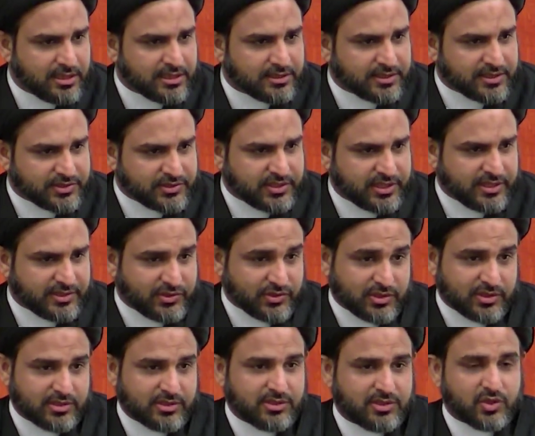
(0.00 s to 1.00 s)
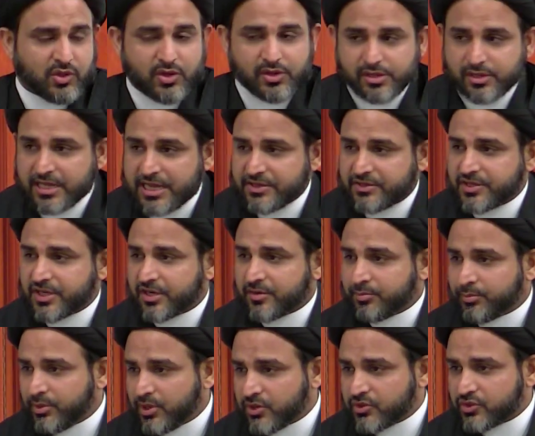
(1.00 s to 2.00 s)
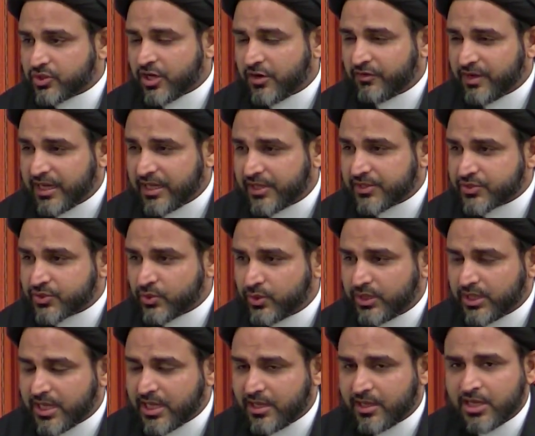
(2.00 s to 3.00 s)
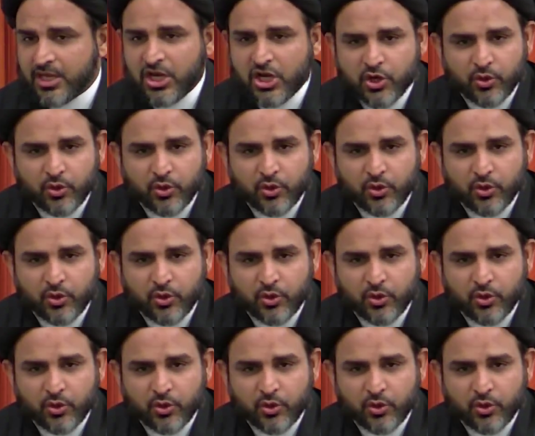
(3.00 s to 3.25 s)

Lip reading: the 6 authentic books of Ahl Sunnah.